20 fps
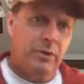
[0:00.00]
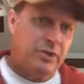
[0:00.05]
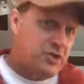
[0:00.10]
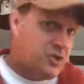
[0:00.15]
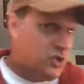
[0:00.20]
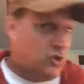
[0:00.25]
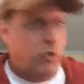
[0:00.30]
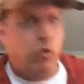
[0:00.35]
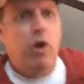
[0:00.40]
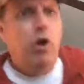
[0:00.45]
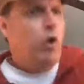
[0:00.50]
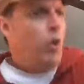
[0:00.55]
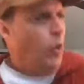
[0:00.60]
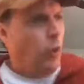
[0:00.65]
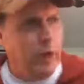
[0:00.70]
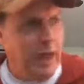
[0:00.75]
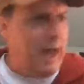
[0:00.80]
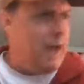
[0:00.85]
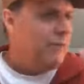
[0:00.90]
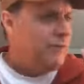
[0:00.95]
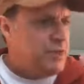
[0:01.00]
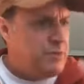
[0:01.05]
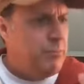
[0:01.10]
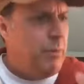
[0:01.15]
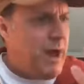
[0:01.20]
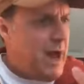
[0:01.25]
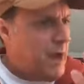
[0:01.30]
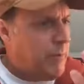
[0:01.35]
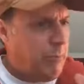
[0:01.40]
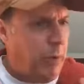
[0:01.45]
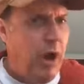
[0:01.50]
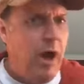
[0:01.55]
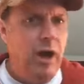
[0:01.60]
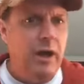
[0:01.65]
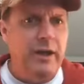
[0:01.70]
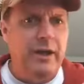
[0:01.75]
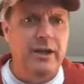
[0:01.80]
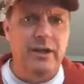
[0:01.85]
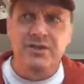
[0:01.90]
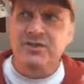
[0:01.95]
a scroll out of his back
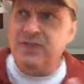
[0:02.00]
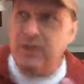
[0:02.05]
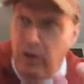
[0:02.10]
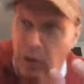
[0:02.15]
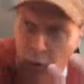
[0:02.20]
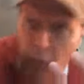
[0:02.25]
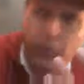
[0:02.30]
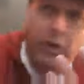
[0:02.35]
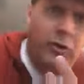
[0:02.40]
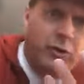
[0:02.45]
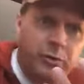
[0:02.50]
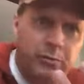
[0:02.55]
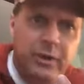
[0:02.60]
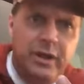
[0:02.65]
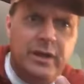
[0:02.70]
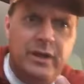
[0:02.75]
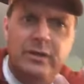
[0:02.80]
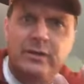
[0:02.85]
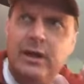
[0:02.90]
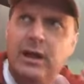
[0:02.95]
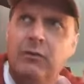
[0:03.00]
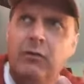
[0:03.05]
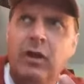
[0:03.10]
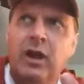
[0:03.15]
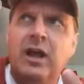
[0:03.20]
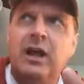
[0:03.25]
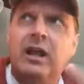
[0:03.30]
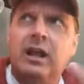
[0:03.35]
pocket and say, hold on a minute, devil,